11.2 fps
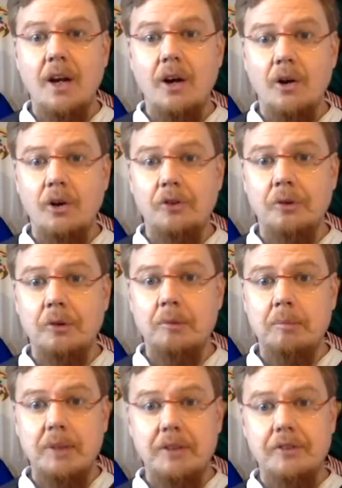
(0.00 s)
Also,
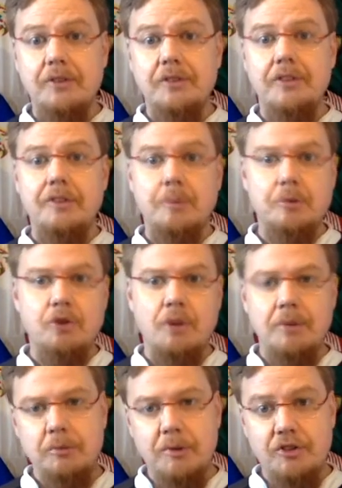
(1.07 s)
please consider
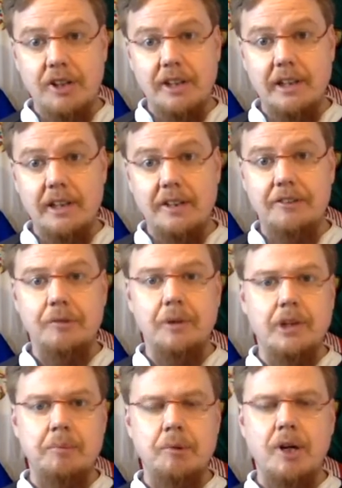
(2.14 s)
subscribing to my channel as it will
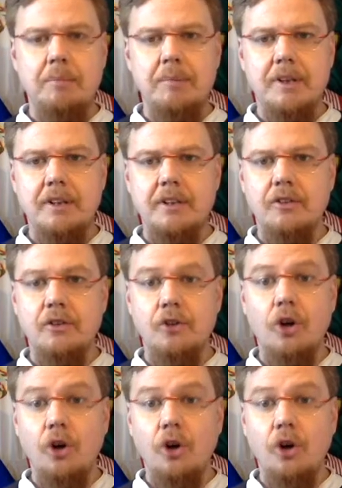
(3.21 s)
keep you updated on